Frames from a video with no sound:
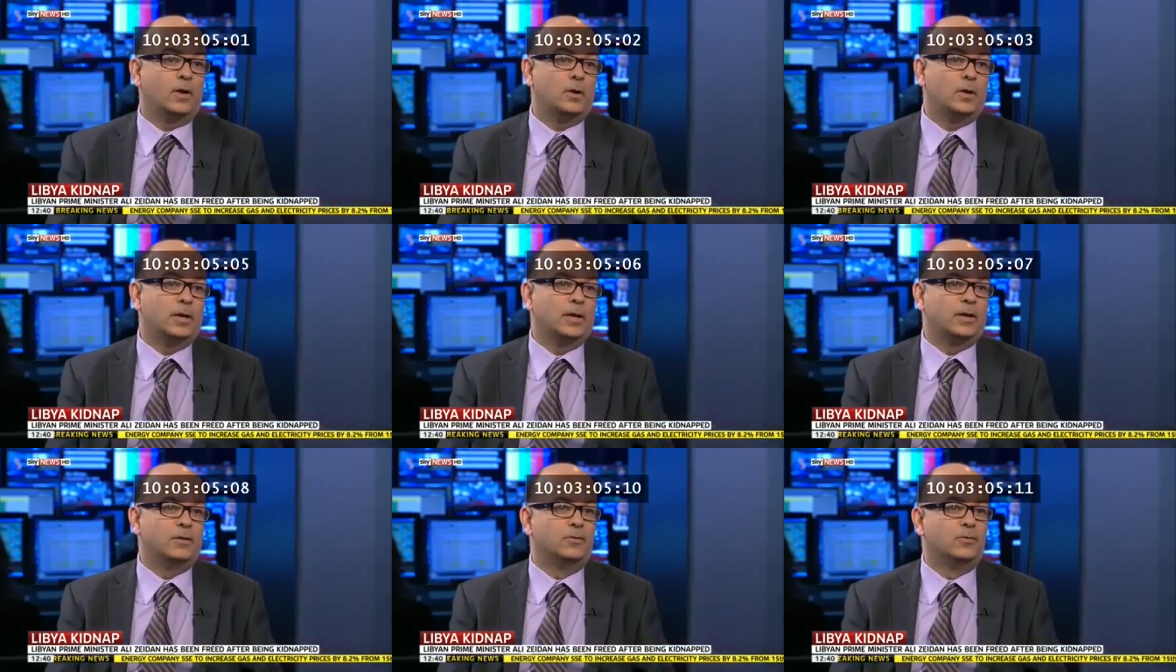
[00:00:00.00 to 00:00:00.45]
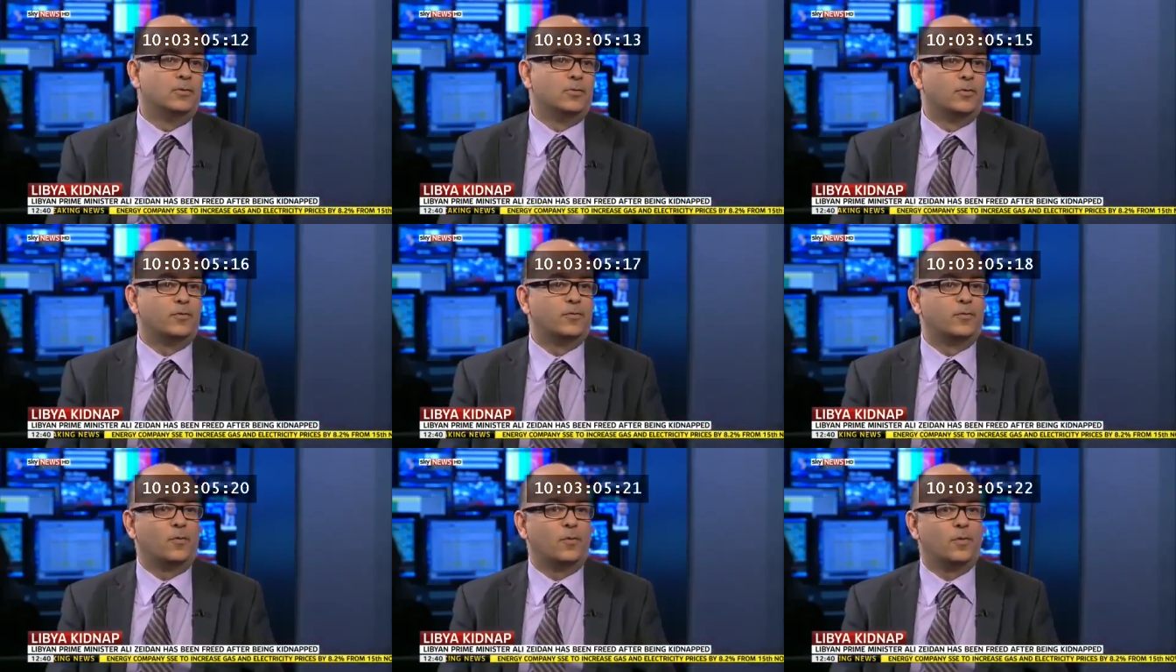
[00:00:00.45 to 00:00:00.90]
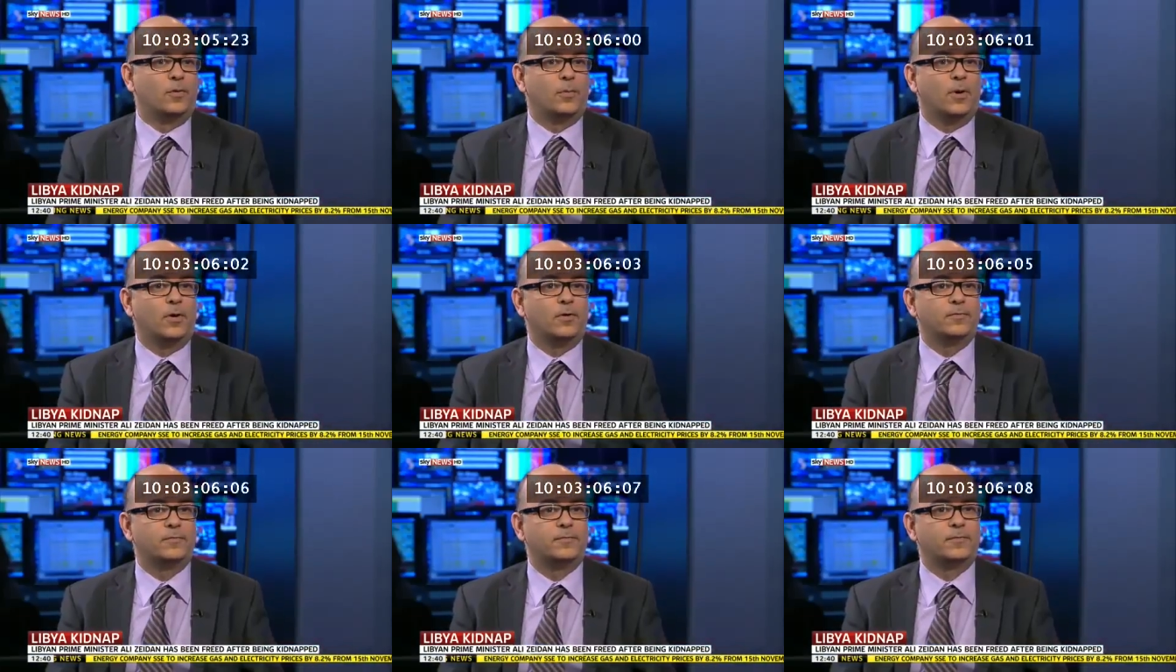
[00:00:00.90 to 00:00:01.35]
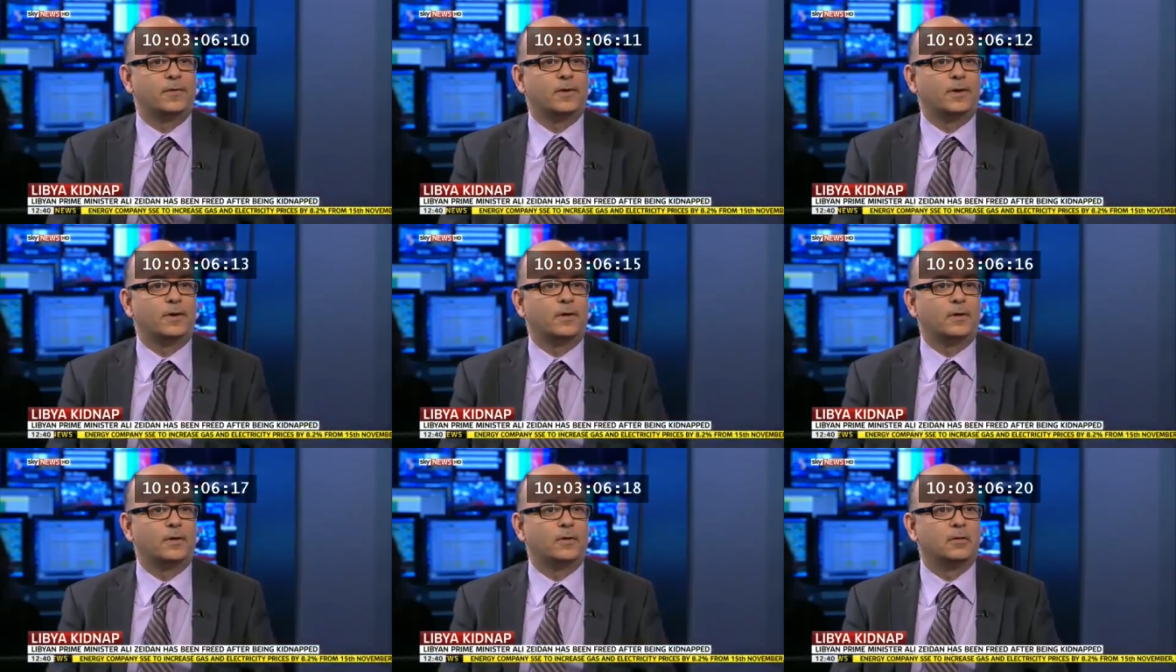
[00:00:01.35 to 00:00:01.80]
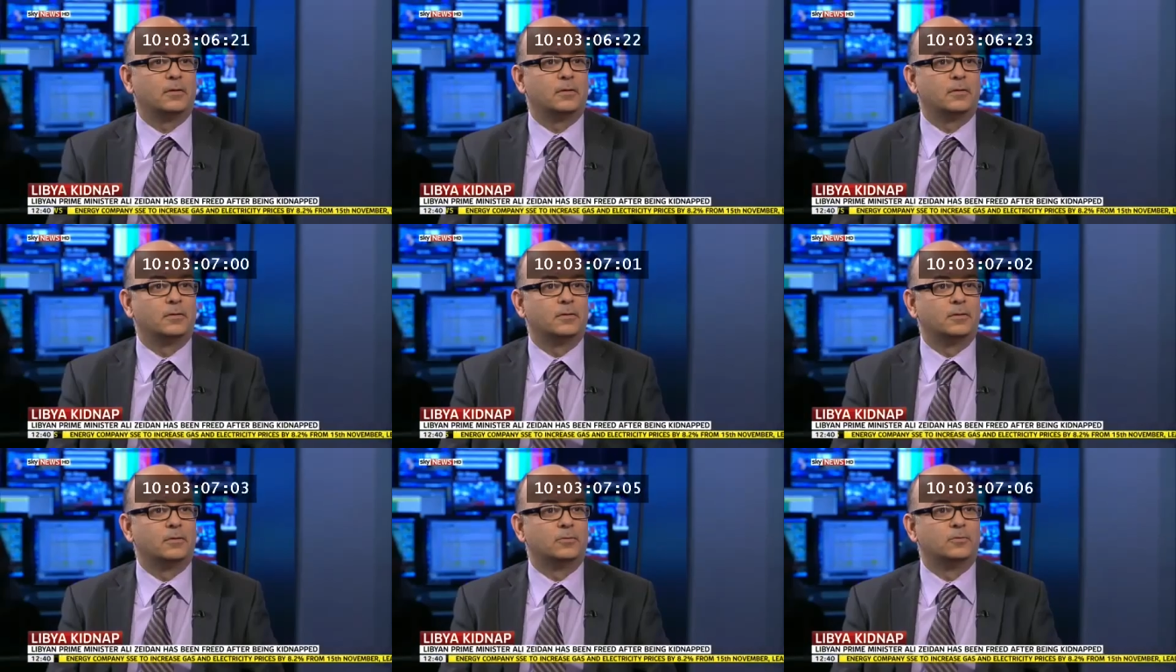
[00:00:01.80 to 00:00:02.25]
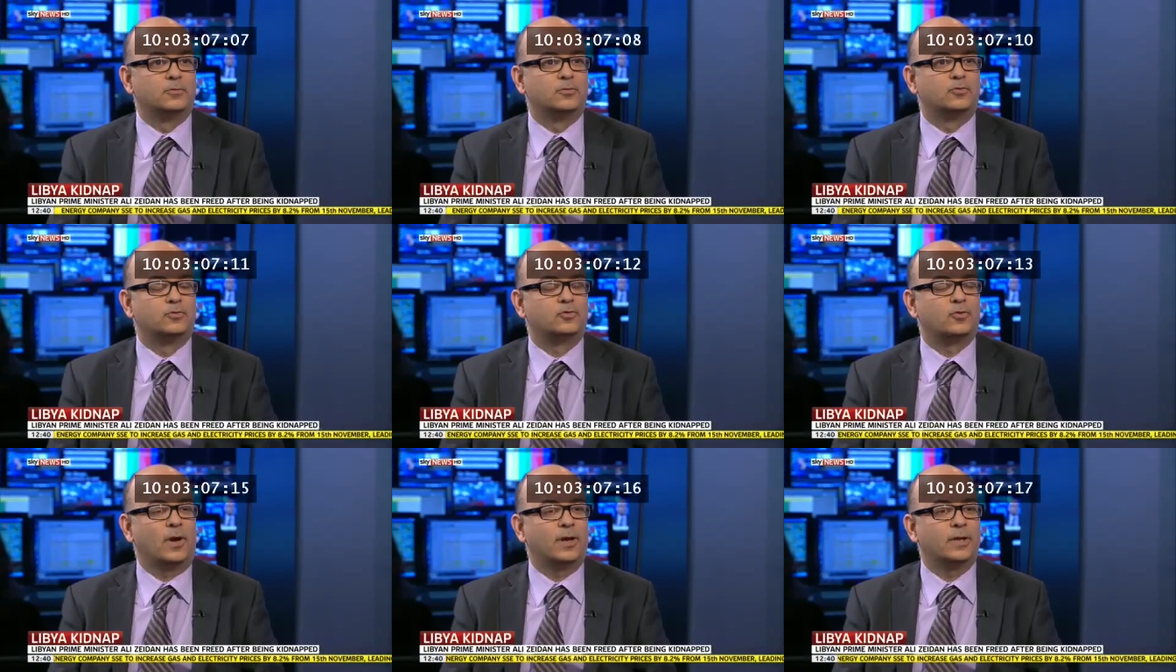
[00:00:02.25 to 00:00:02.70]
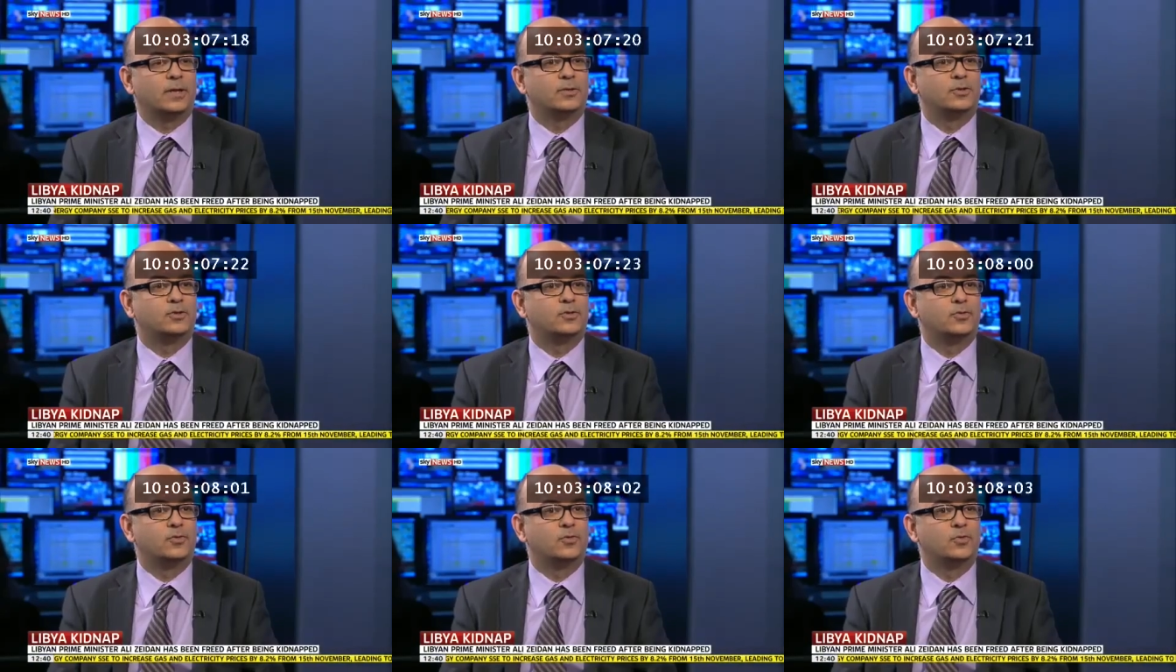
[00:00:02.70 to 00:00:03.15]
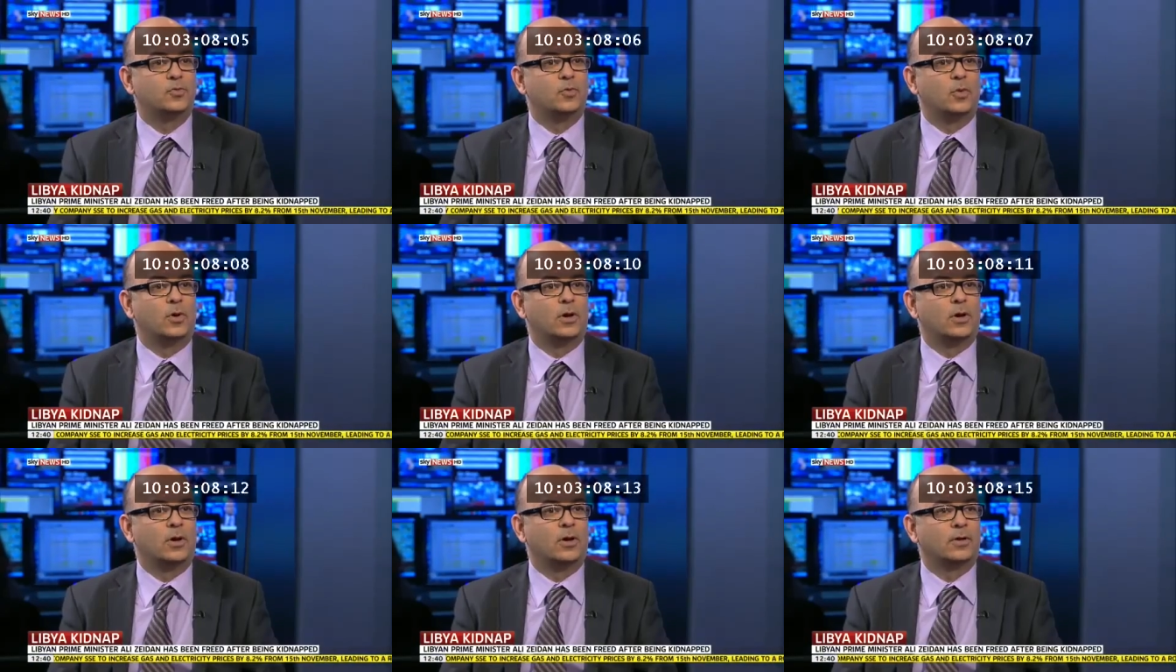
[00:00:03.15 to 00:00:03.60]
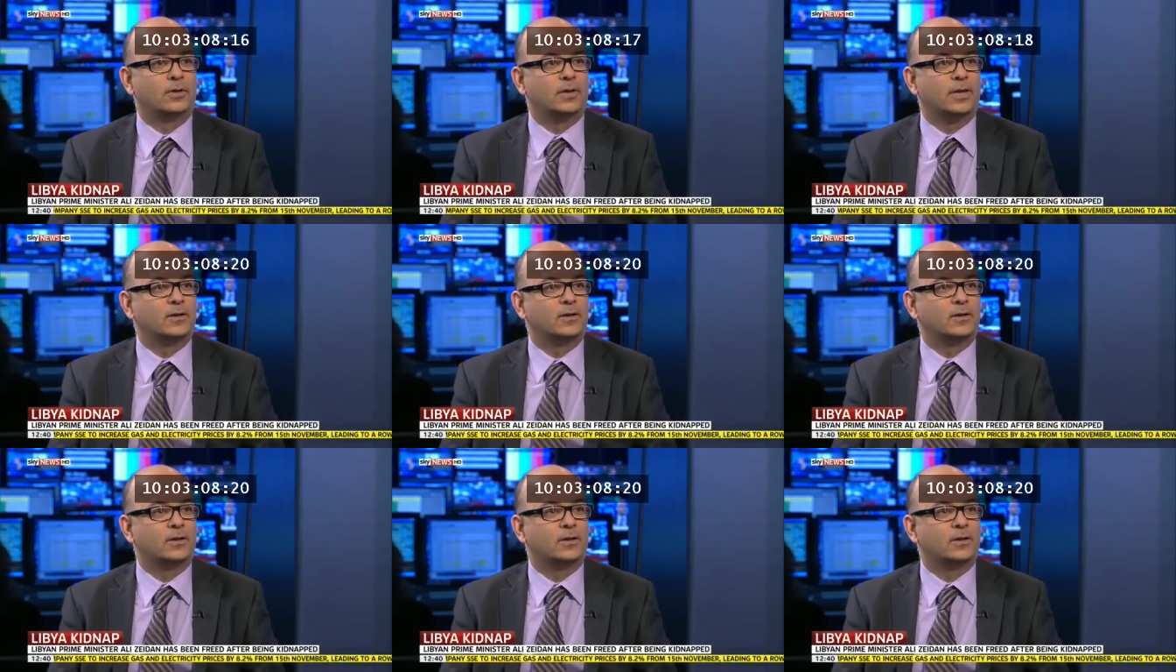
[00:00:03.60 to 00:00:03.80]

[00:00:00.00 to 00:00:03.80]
In the form of trying to